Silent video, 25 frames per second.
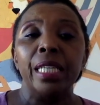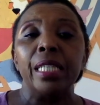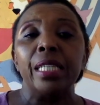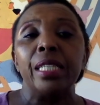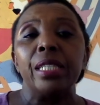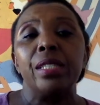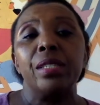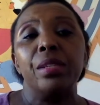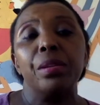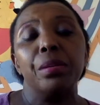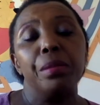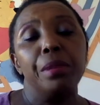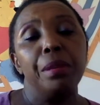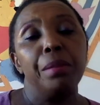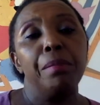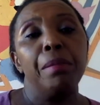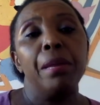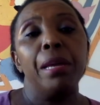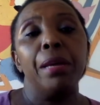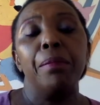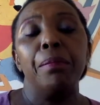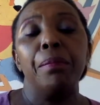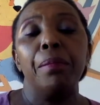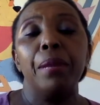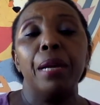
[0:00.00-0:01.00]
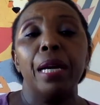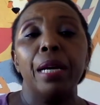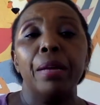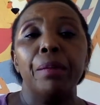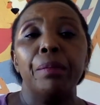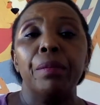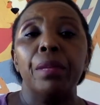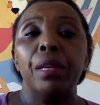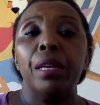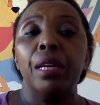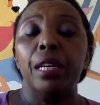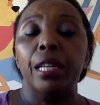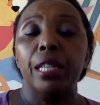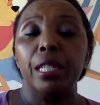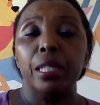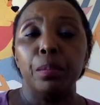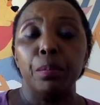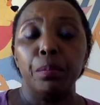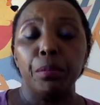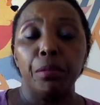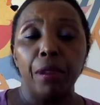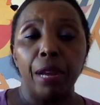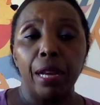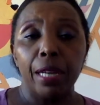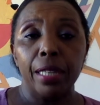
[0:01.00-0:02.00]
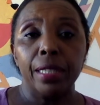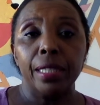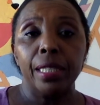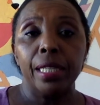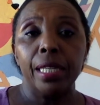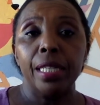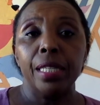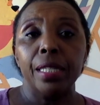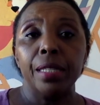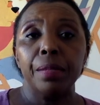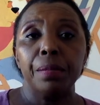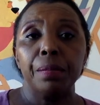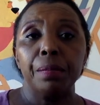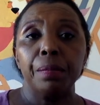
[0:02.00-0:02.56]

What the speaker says: So remember, it's practiced